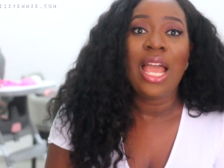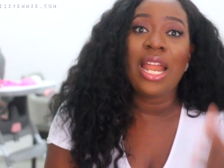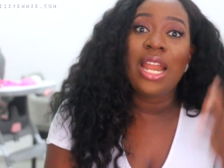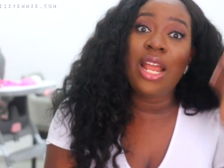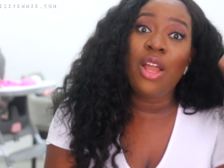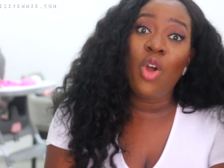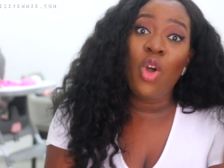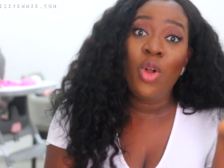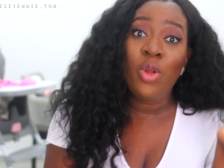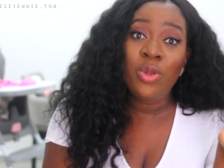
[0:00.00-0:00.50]
And
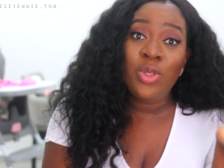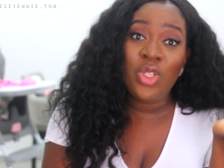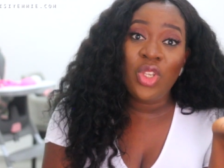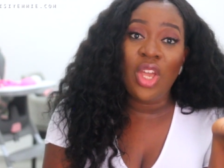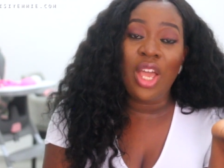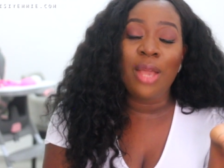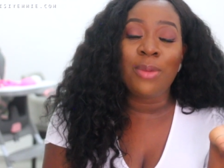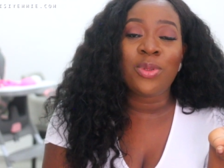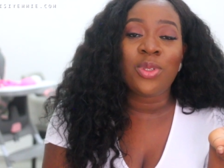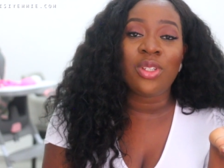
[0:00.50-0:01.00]
I
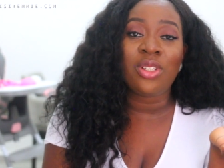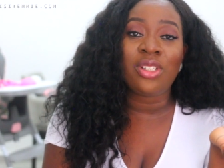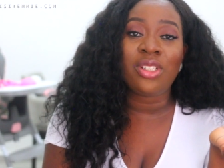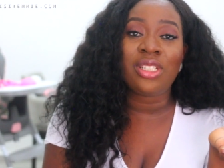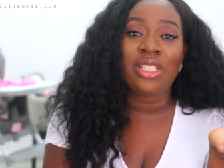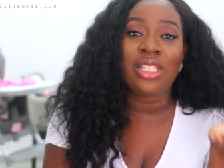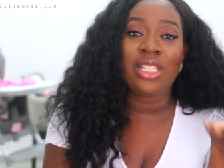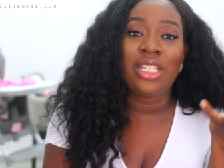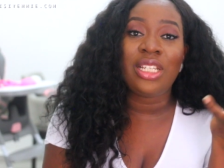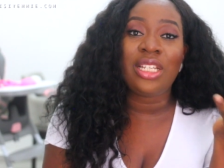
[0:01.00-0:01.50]
also
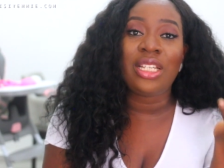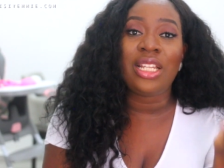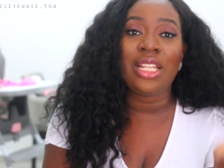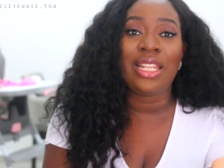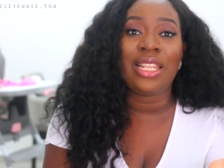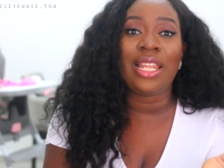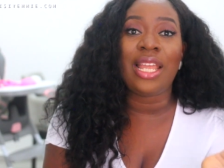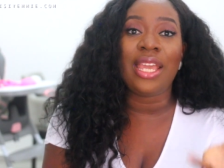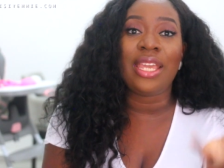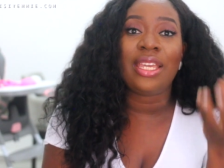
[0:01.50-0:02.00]
absolutely
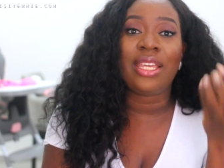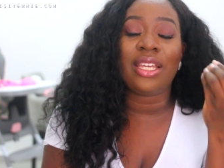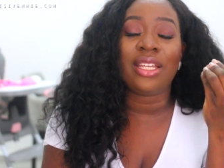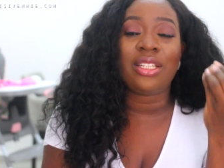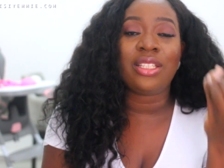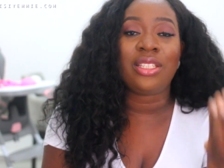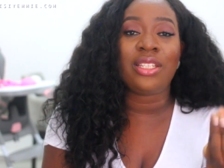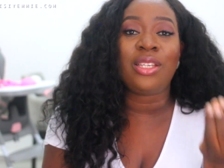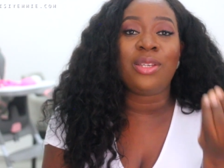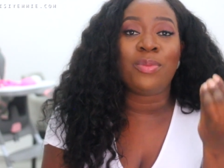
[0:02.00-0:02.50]
like
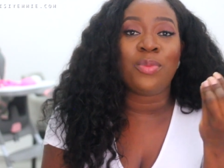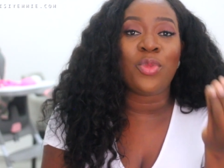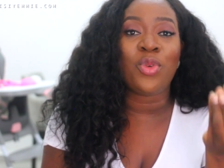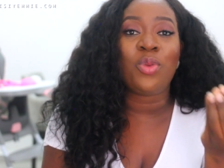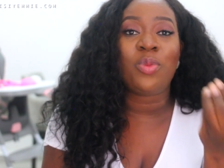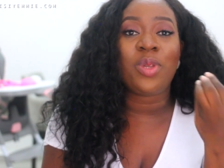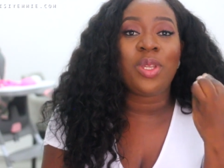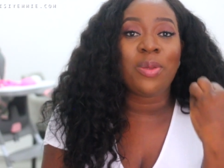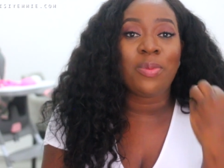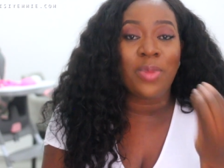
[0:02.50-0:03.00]
the
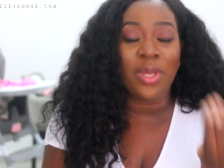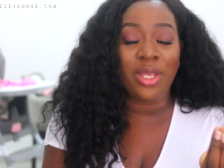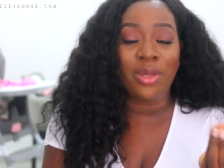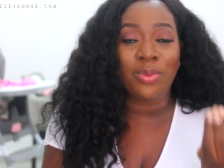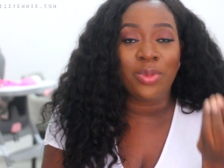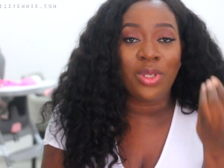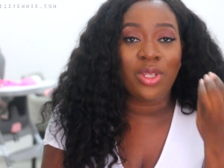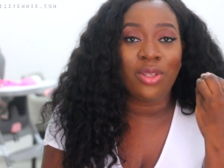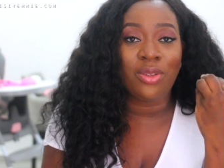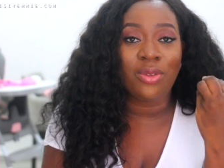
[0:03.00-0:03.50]
Moobi
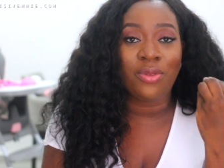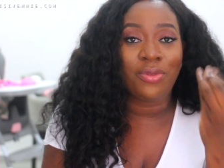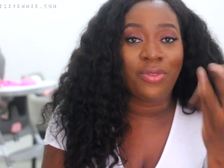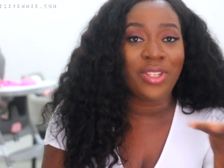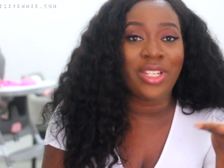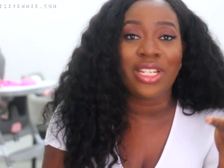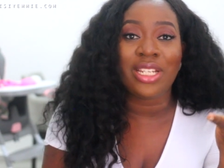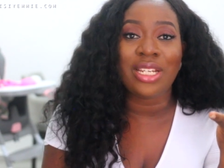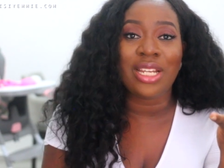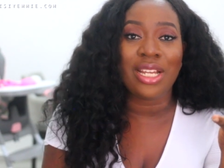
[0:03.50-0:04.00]
Baby
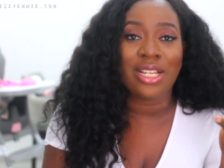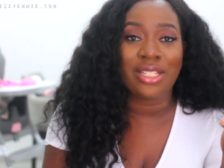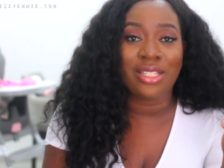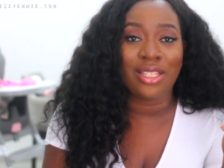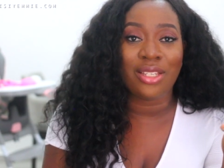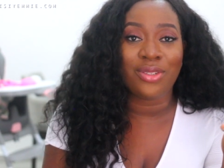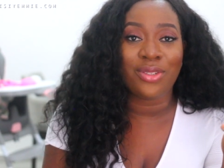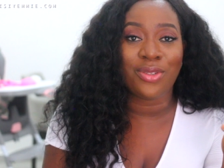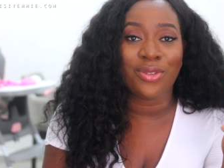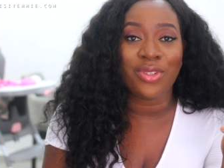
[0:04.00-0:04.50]
feeding
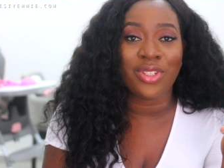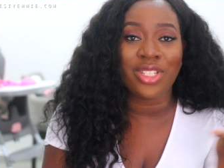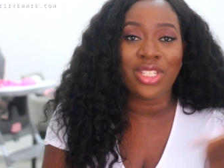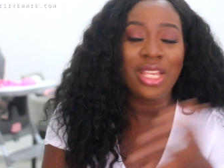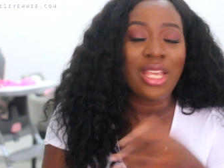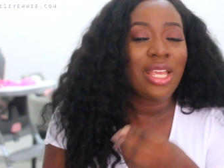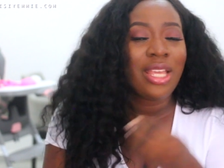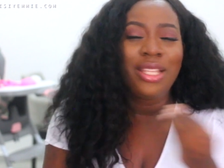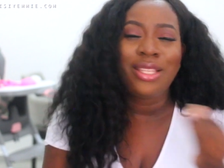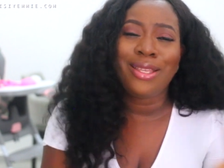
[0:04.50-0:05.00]

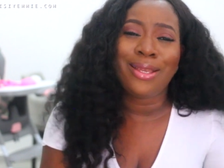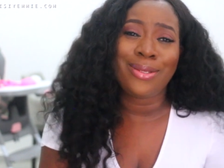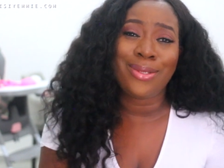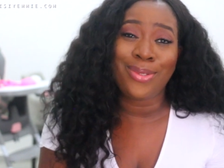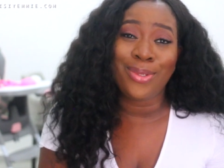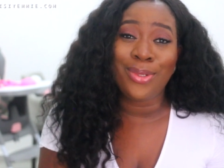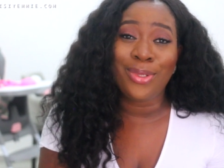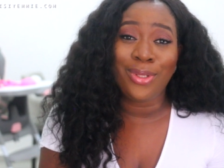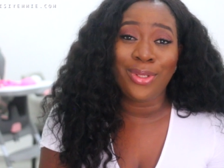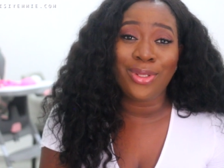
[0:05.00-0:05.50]
accessories. They're
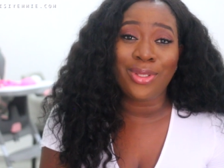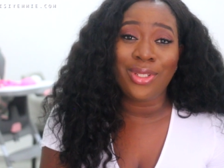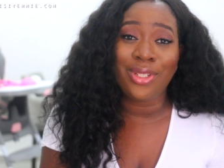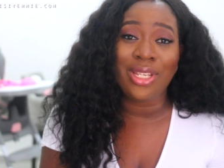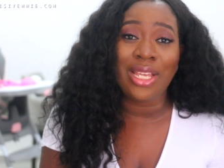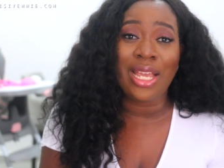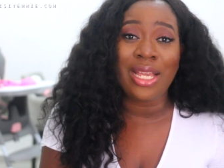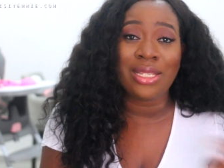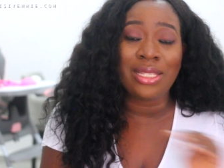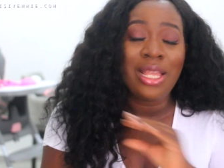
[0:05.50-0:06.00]
so cute,
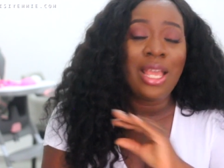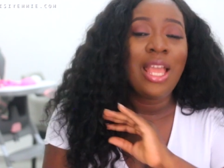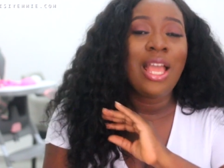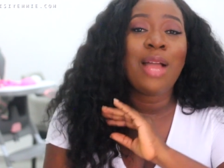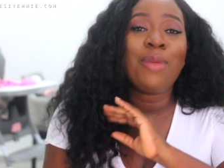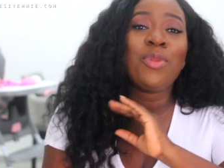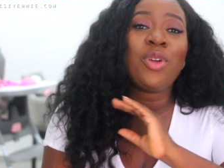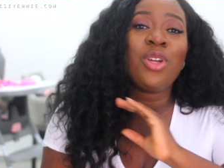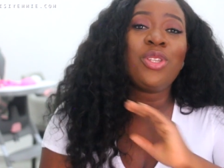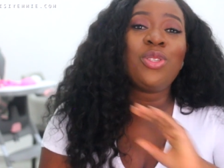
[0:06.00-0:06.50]
you guys.
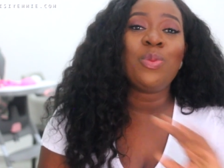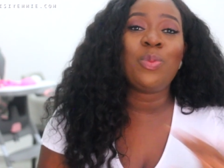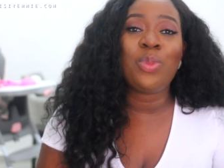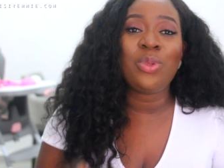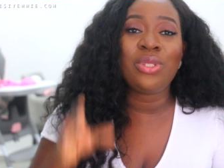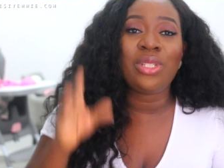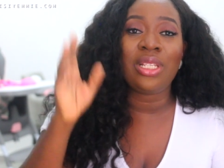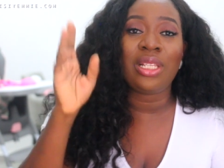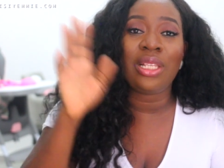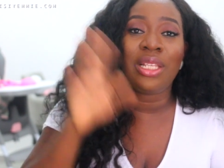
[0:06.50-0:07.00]
I'm going to
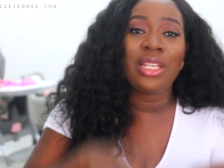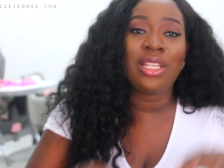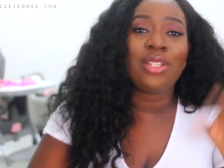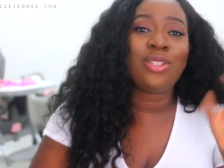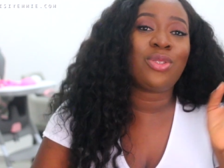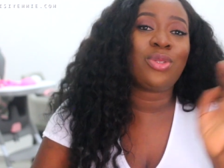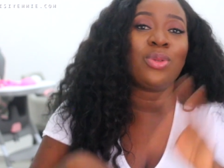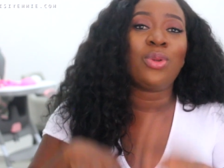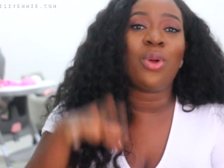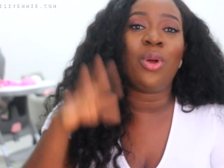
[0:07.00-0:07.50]
put the
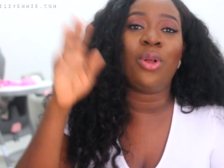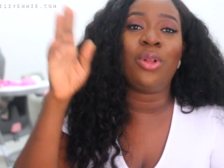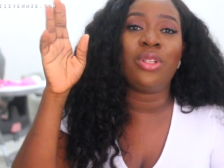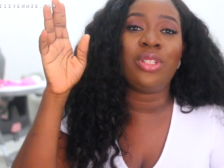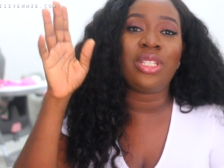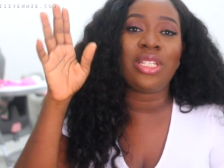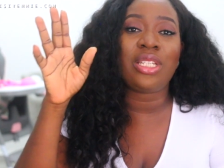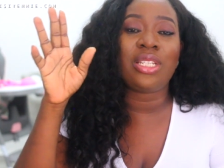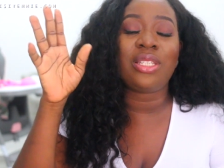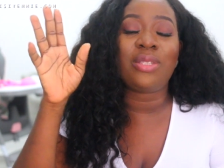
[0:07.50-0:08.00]
links to
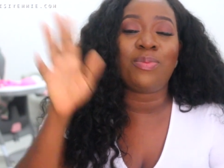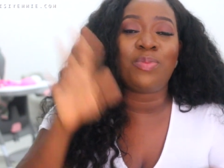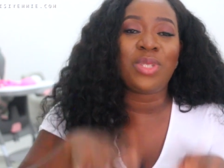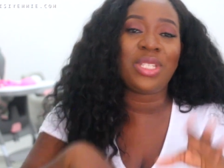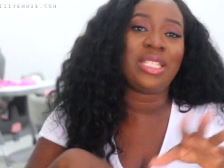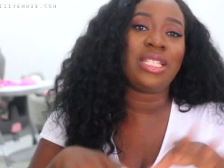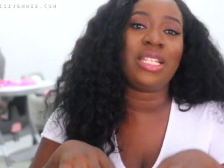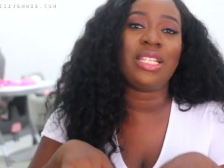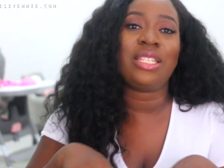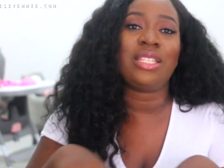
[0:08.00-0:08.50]
all these
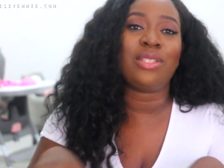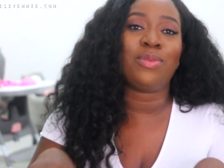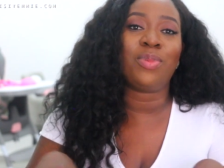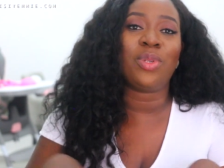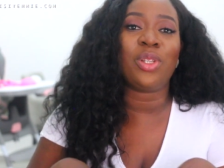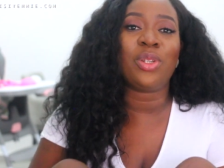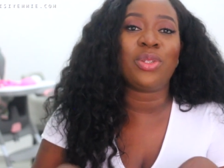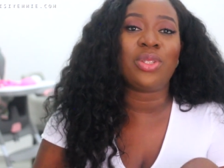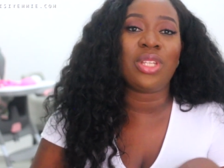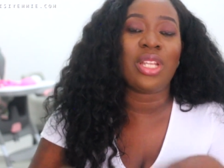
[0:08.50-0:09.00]
businesses
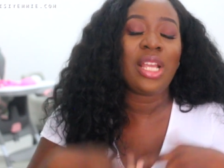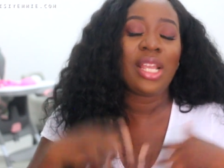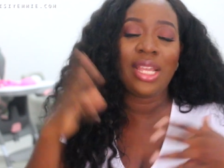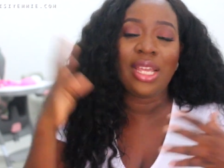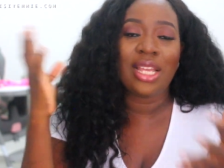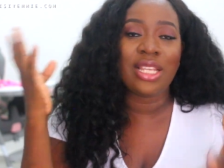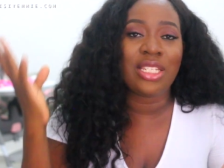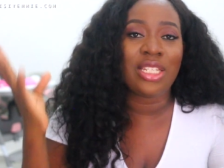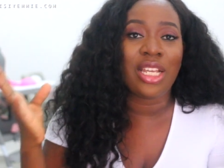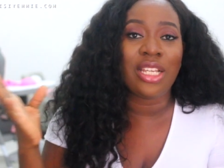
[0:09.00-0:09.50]
below so that
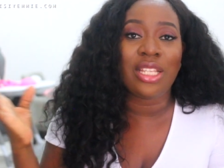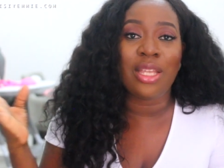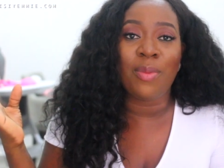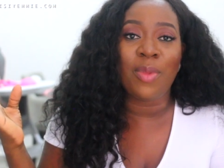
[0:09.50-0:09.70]
you can check